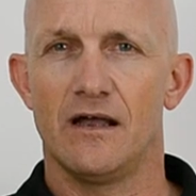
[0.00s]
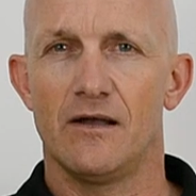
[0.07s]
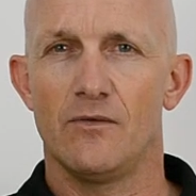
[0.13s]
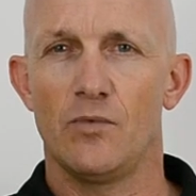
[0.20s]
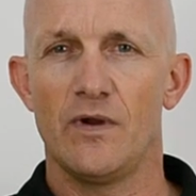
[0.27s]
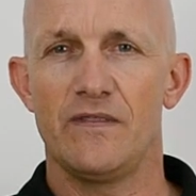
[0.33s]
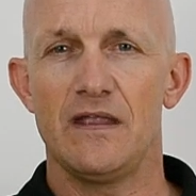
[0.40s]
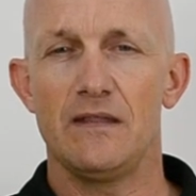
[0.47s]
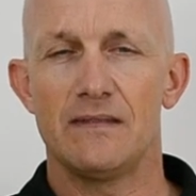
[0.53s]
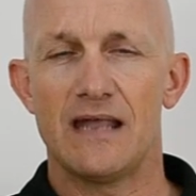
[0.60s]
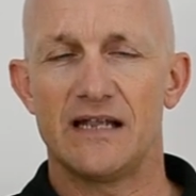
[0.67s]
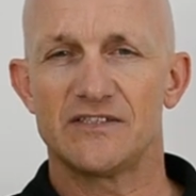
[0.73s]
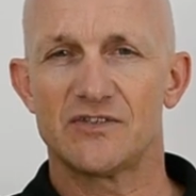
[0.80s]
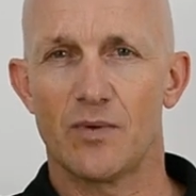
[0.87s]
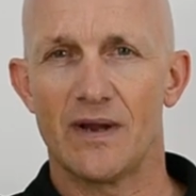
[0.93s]
within
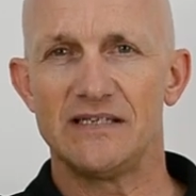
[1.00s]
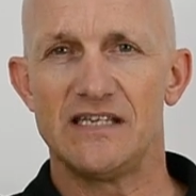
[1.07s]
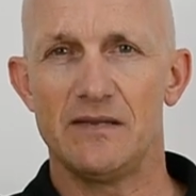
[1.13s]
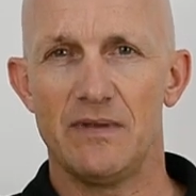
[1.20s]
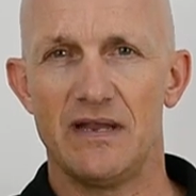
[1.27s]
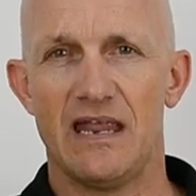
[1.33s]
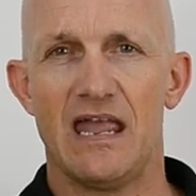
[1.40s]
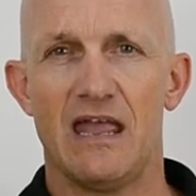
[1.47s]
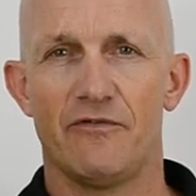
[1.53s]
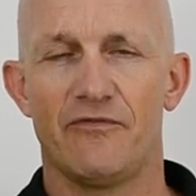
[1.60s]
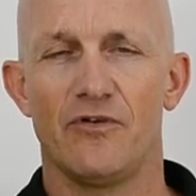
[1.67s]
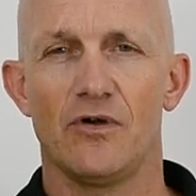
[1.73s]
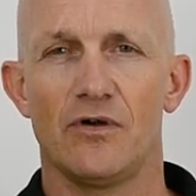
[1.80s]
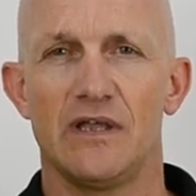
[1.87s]
that 20-minute effort